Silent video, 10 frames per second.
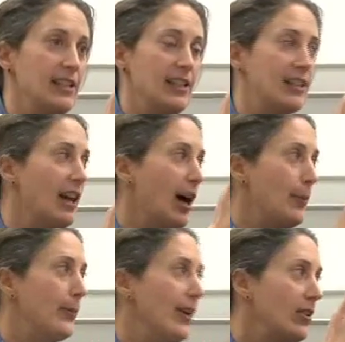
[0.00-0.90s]
the
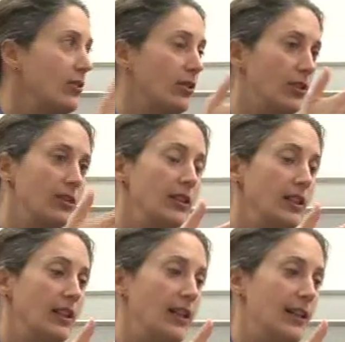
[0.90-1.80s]
operational
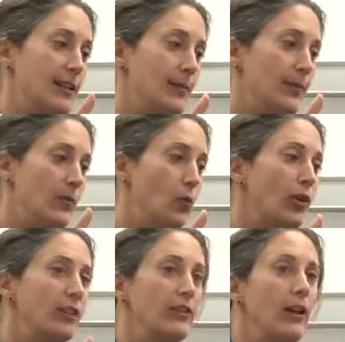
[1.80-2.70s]

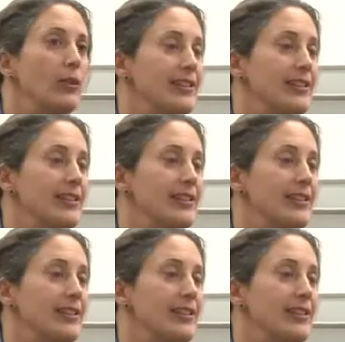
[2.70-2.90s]
workflow